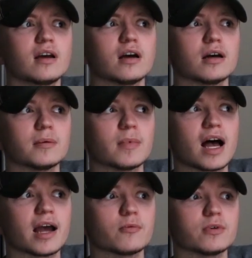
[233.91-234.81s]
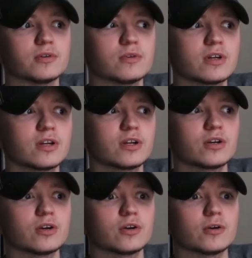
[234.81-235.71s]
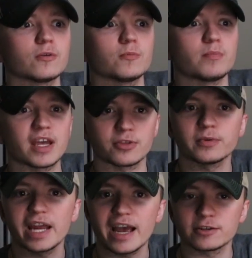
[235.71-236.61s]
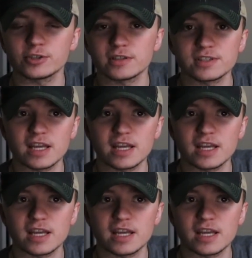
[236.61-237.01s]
I would make the reactions,